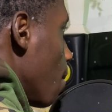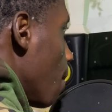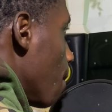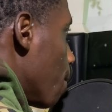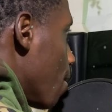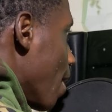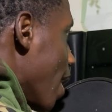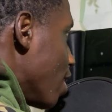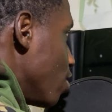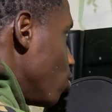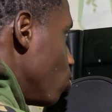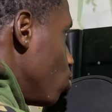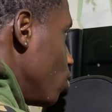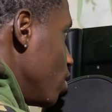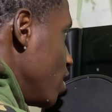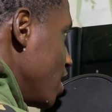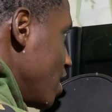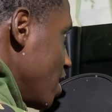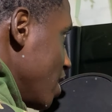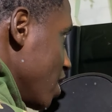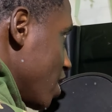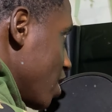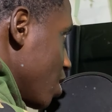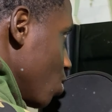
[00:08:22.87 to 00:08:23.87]
boundary
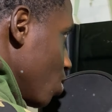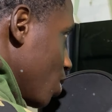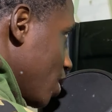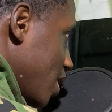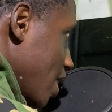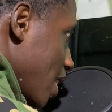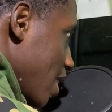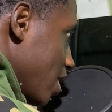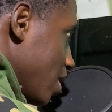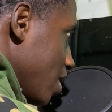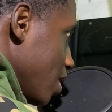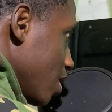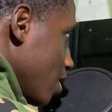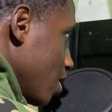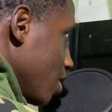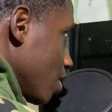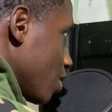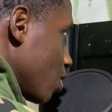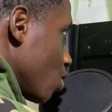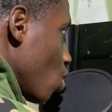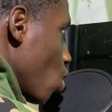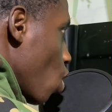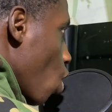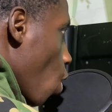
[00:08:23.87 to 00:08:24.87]
EQ
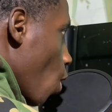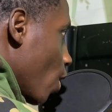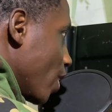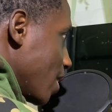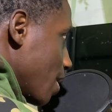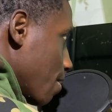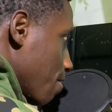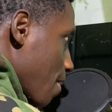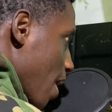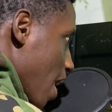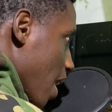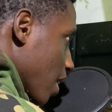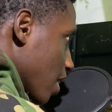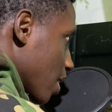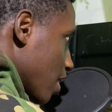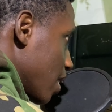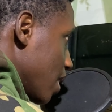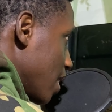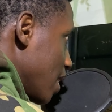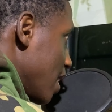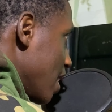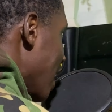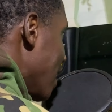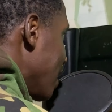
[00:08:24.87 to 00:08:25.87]
settings on the
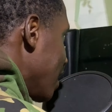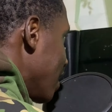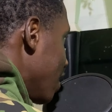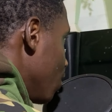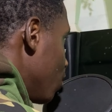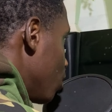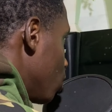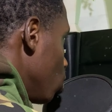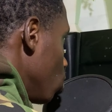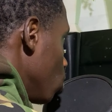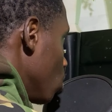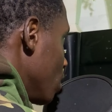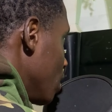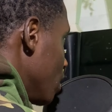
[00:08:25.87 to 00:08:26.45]
back. Kali gives you